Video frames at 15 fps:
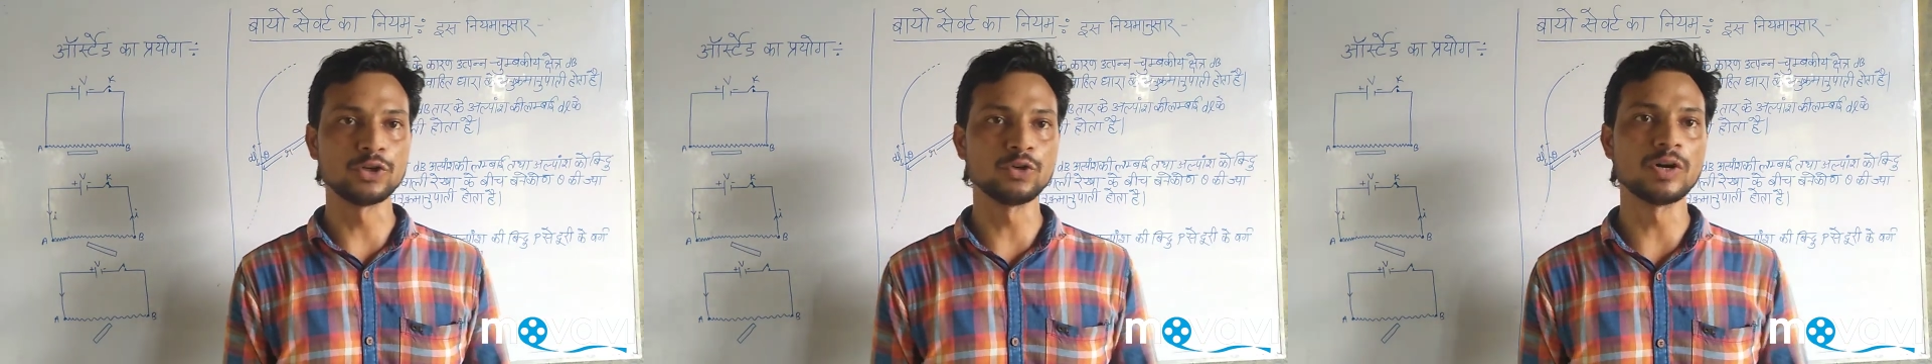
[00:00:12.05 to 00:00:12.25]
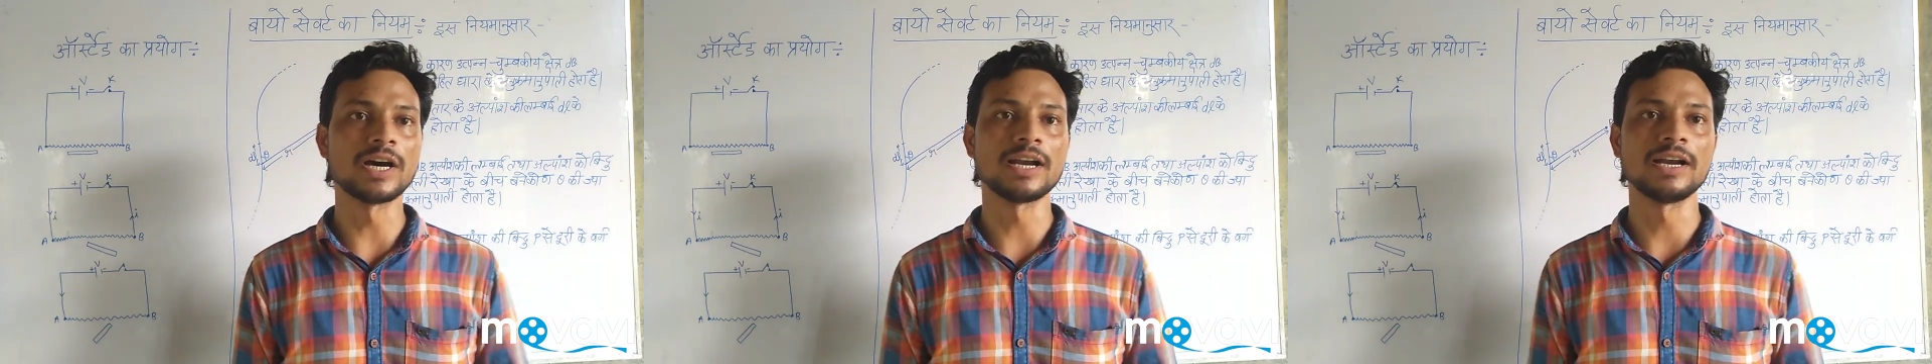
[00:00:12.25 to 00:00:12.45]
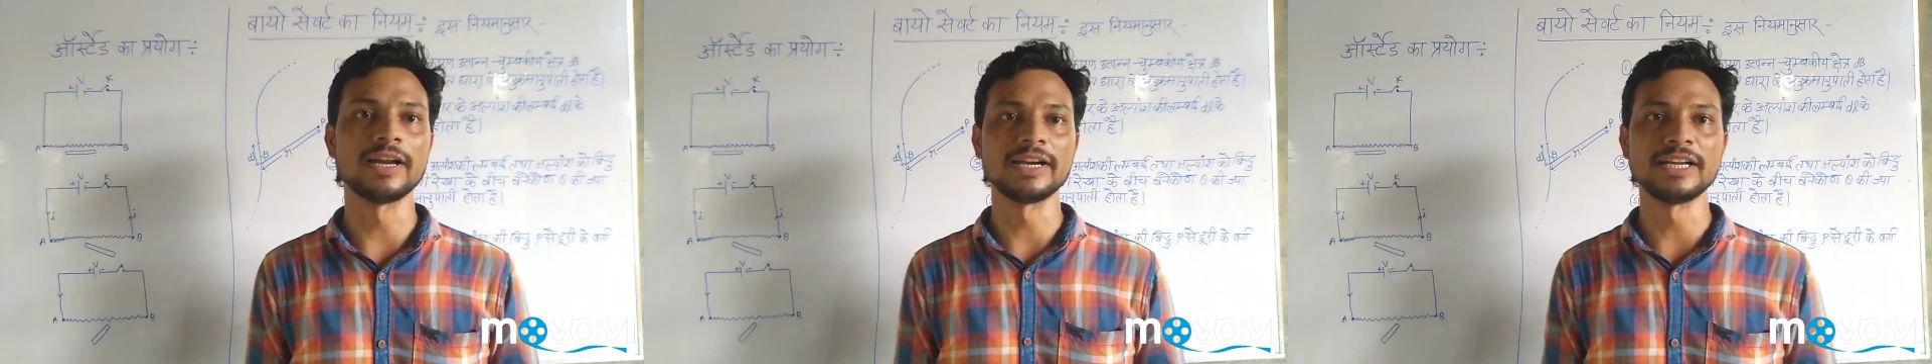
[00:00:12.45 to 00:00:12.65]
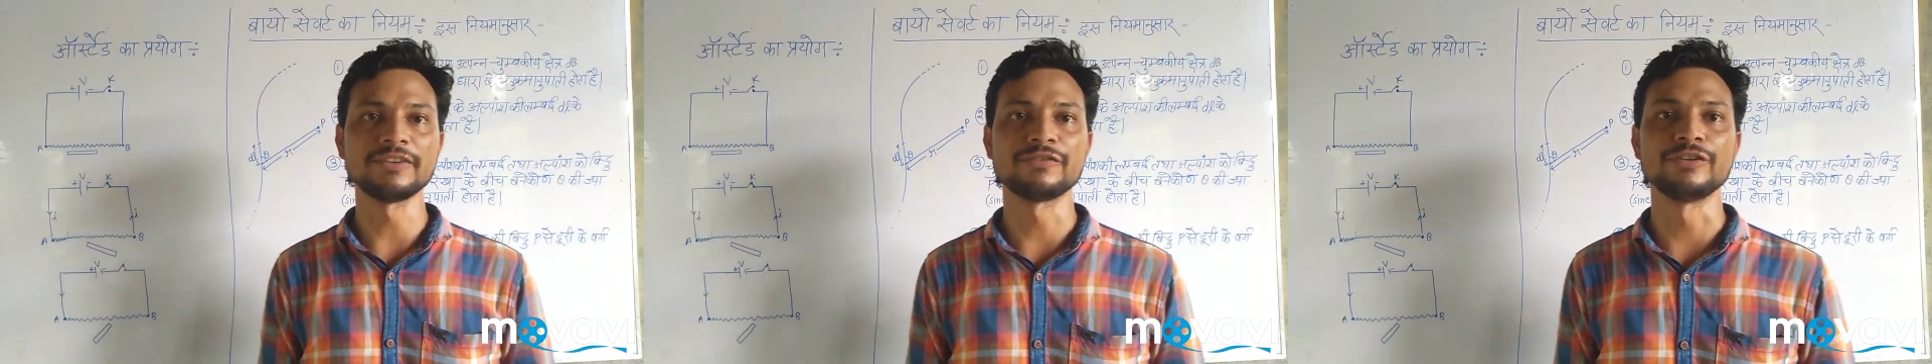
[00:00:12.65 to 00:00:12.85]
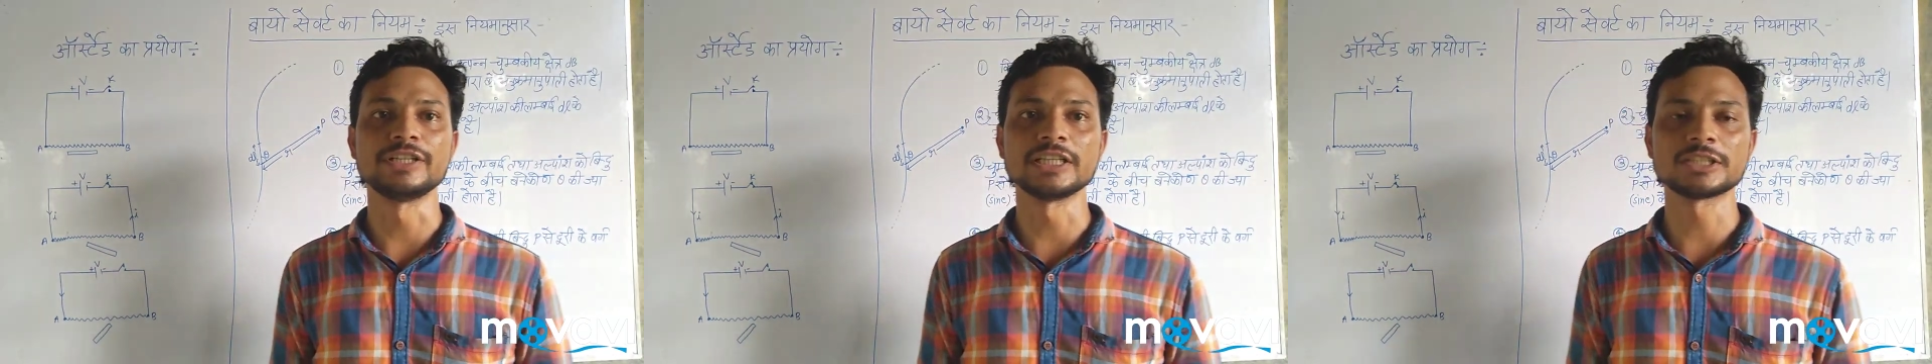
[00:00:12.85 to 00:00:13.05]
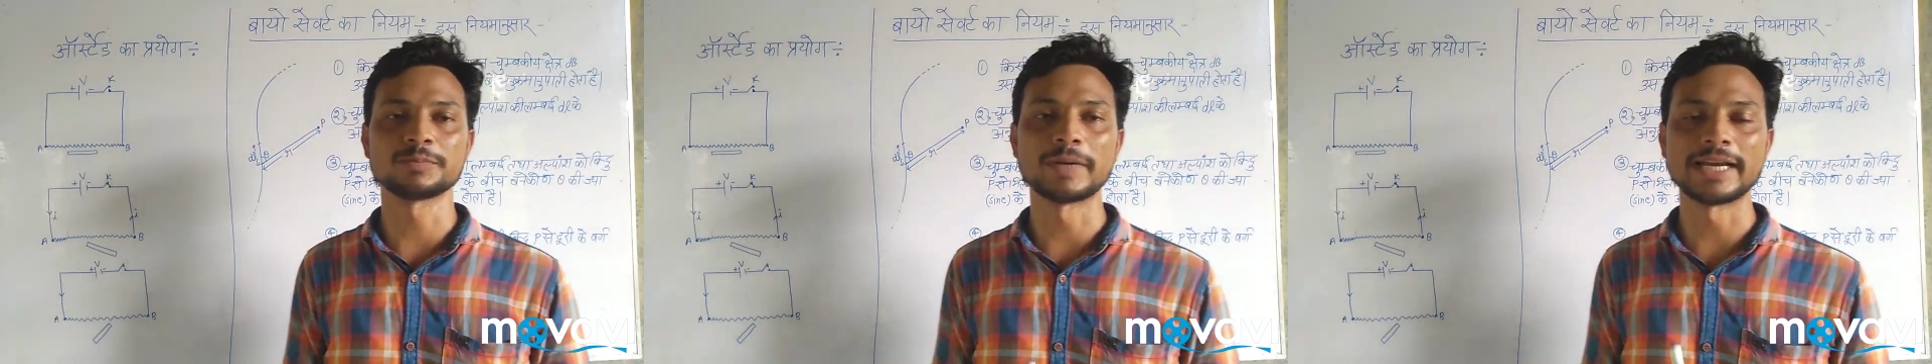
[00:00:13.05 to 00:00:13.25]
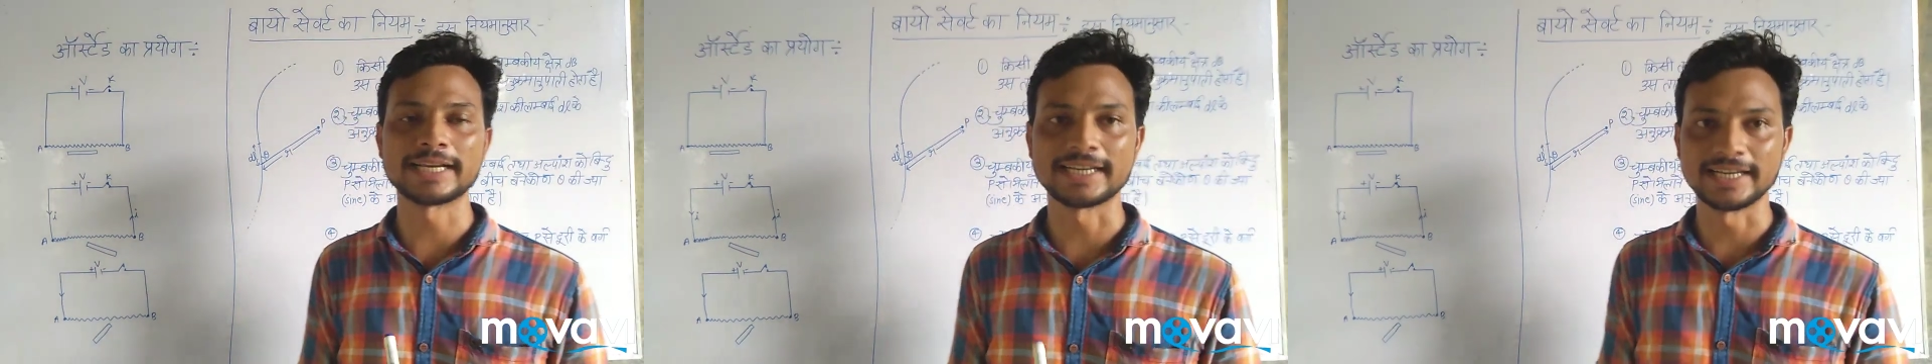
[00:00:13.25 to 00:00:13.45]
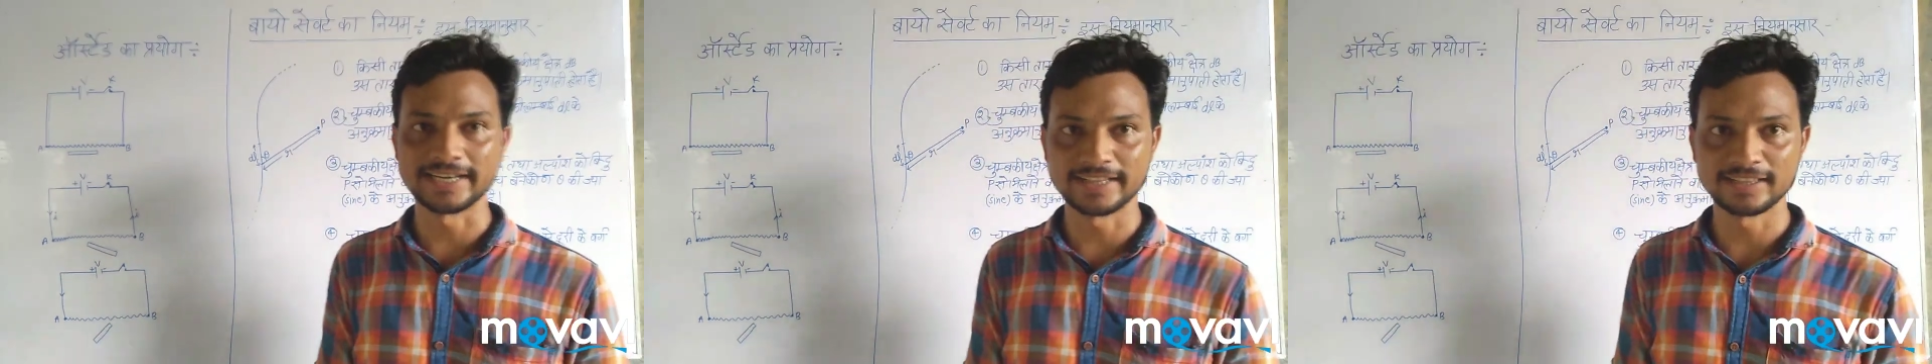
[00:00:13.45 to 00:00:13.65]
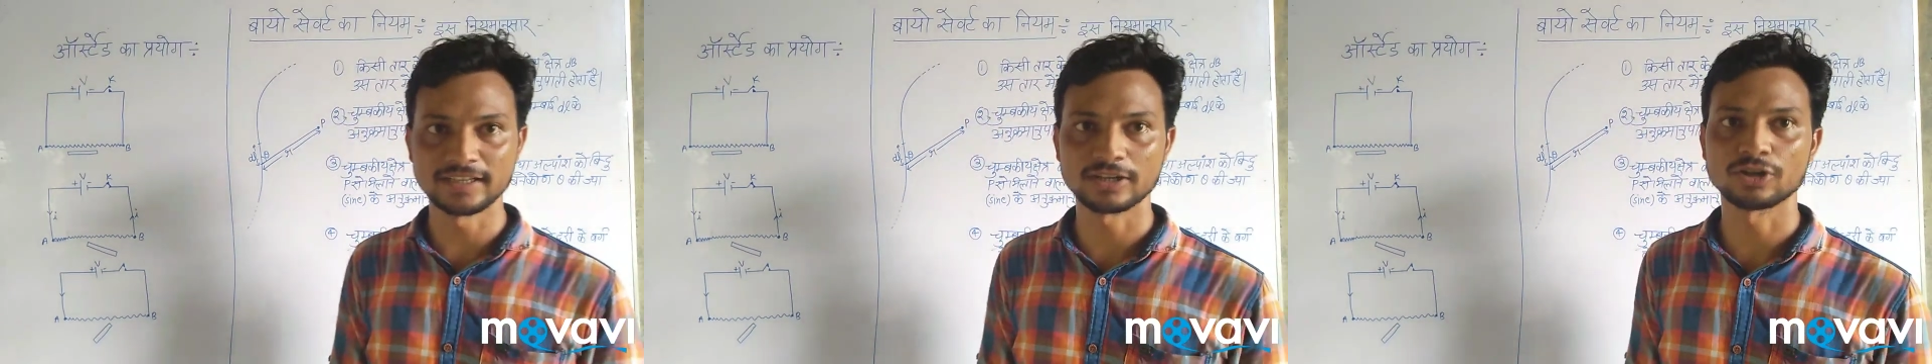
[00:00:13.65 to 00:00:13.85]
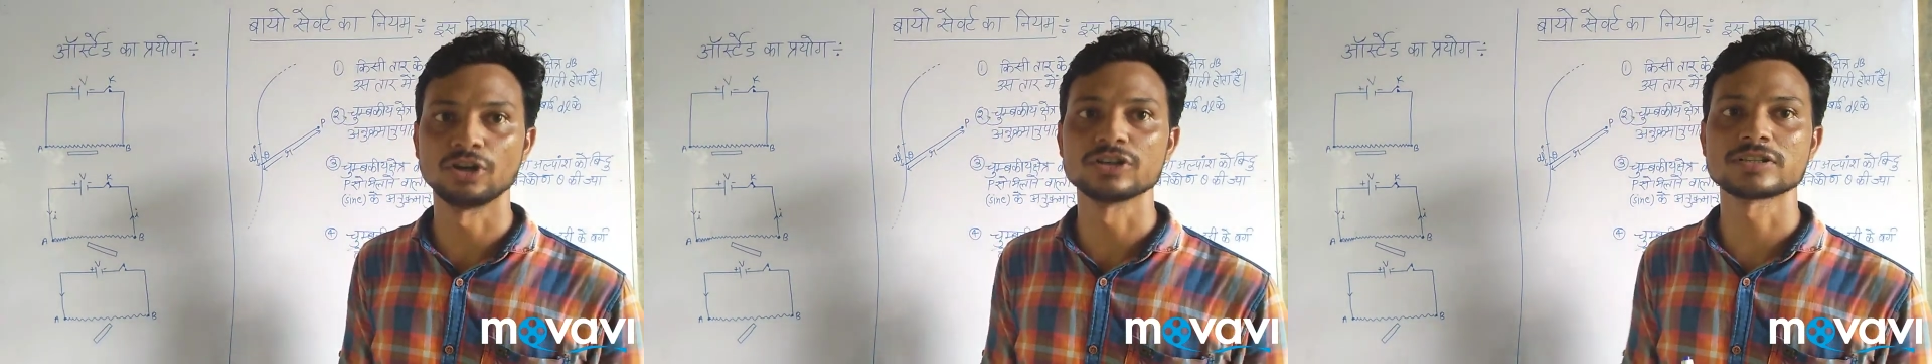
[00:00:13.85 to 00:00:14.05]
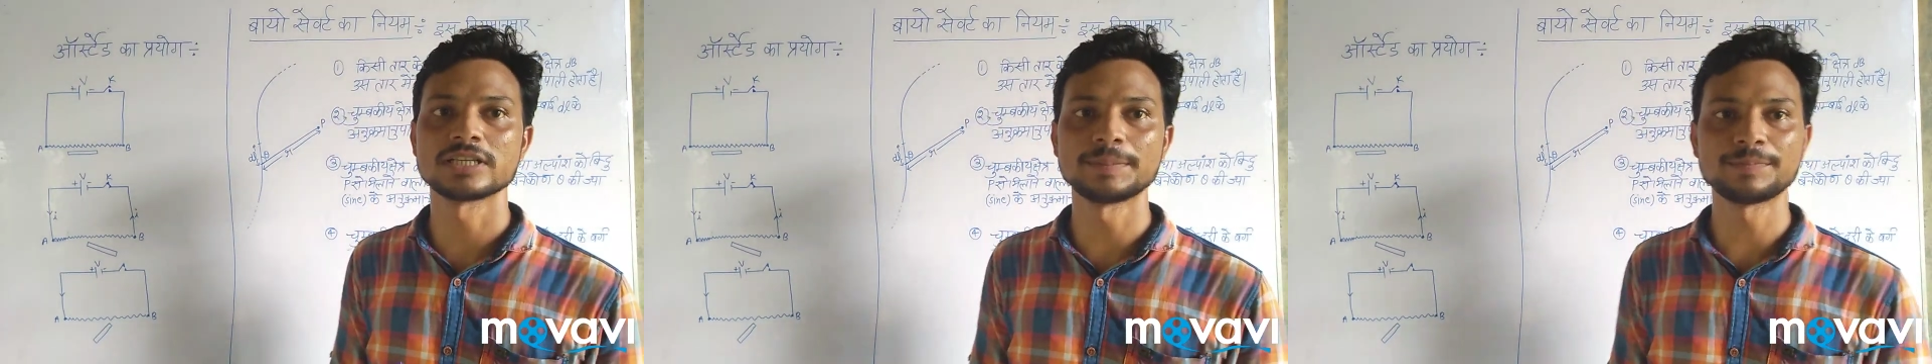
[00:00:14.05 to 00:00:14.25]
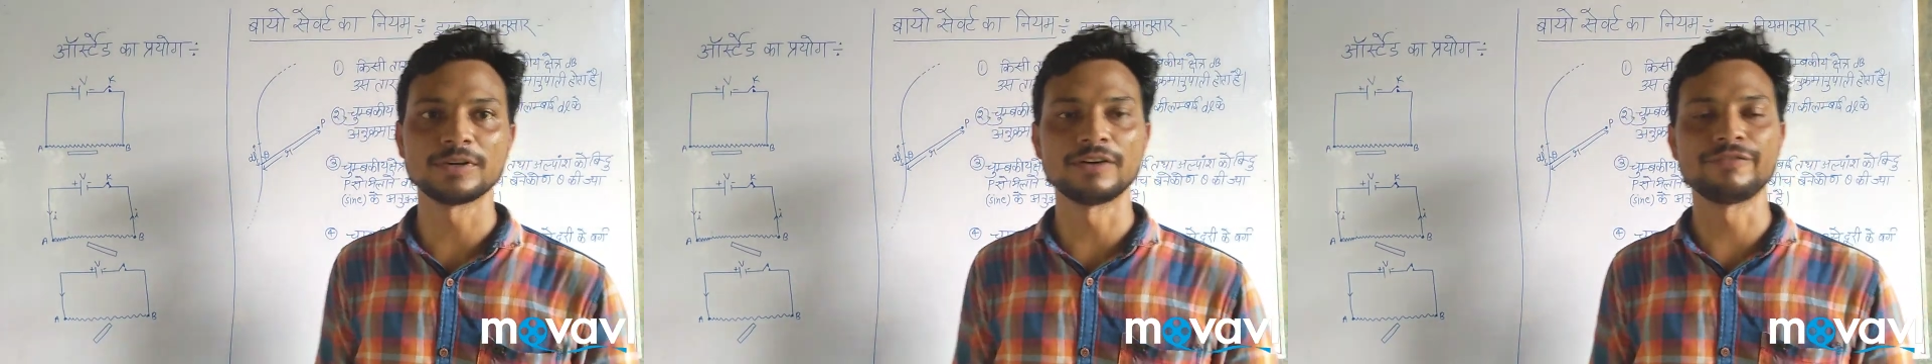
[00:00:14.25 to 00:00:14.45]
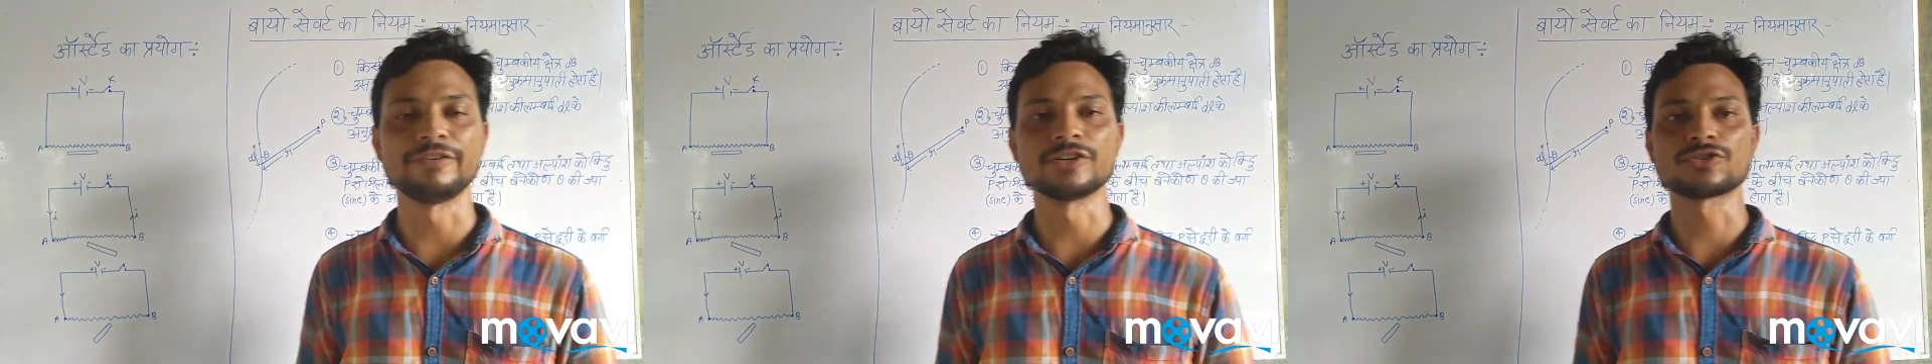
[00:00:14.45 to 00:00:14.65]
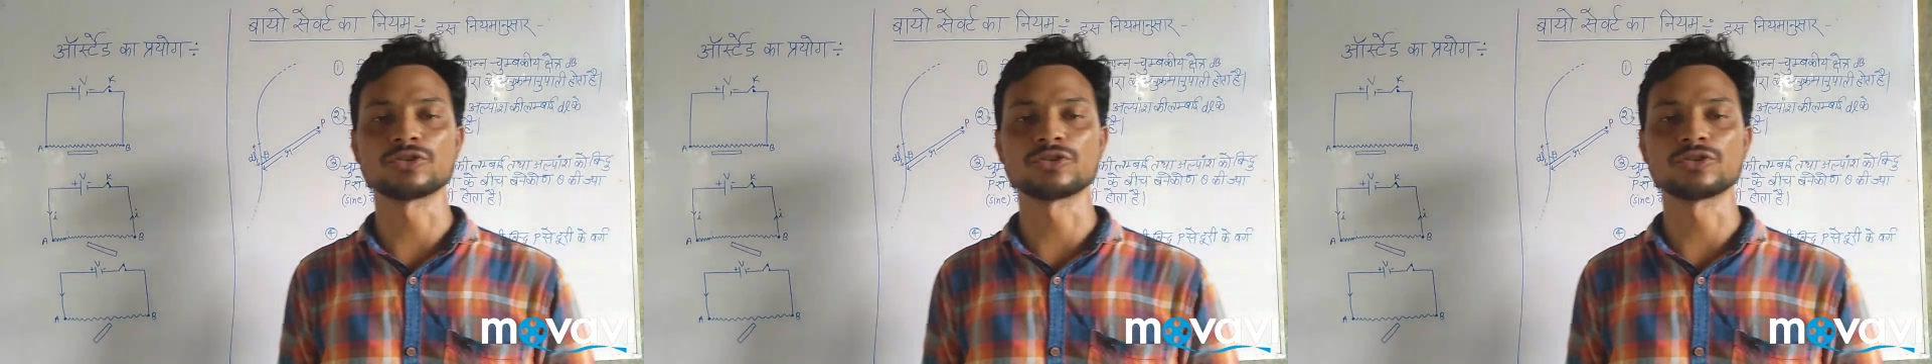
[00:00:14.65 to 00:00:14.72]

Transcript: you are learning physics by clearing the concept of it,